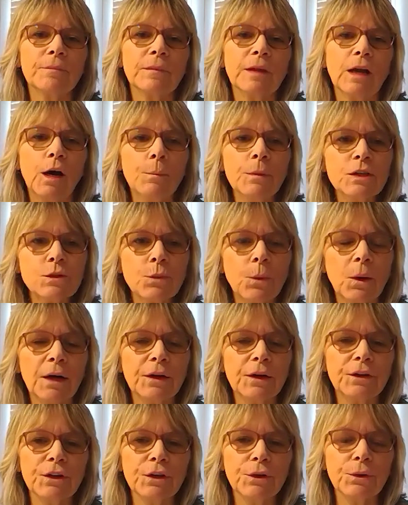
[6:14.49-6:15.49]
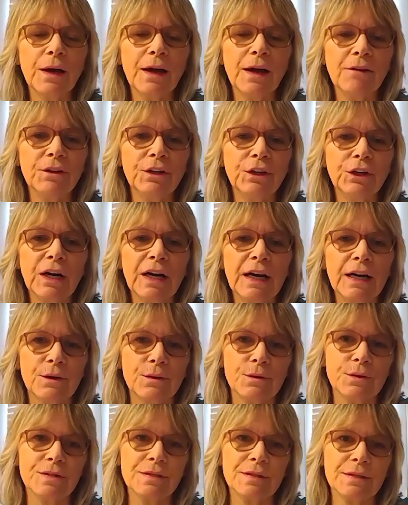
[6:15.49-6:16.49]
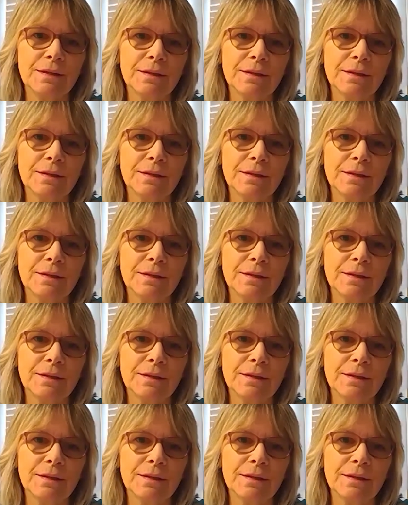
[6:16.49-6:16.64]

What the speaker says: How much water do you have in your house?